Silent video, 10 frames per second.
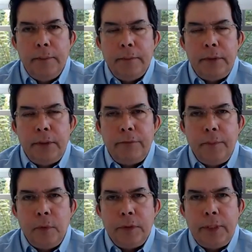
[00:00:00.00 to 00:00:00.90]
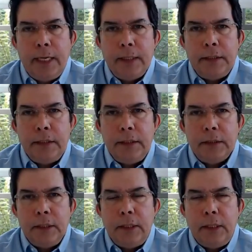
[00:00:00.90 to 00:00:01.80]
different
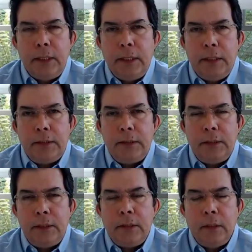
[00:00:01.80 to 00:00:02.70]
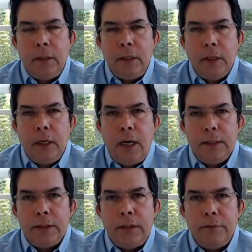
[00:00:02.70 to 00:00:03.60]
modalities, is there a
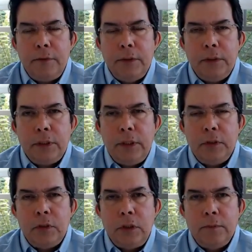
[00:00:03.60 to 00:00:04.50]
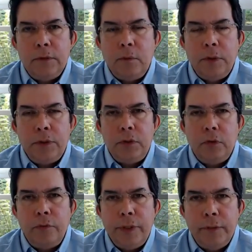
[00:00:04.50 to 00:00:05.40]
cost difference in terms of what
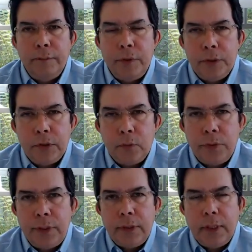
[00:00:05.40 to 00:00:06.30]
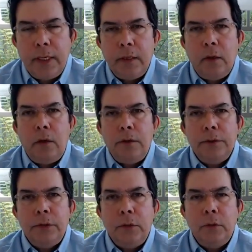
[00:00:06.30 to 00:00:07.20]
you're reimbursed with, and
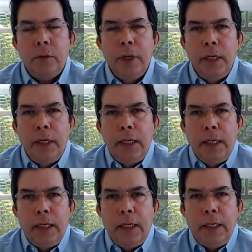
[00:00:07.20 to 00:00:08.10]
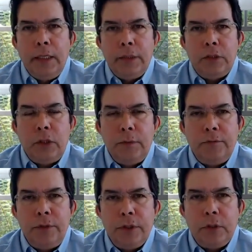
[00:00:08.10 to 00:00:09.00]
also in terms of
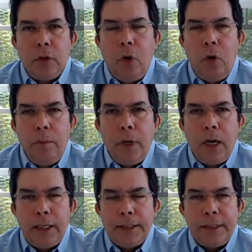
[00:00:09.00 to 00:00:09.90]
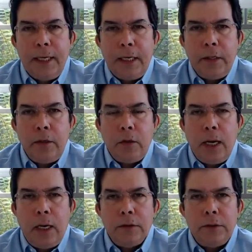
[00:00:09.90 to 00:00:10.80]
just home costs, getting your
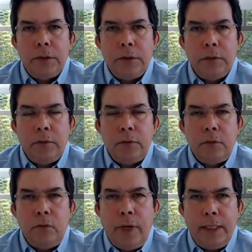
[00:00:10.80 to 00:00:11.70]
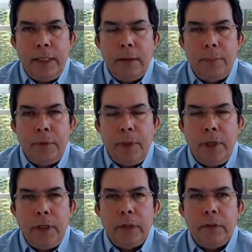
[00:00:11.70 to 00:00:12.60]
house ready and
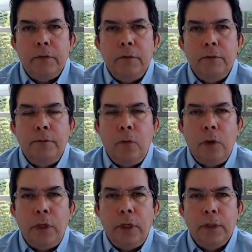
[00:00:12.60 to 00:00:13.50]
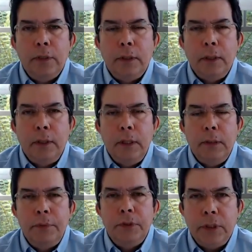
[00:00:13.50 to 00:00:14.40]
prepared for a
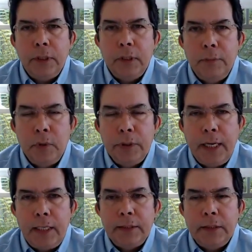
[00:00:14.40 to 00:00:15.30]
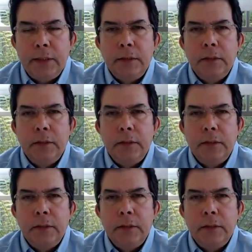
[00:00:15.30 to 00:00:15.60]
particular modality?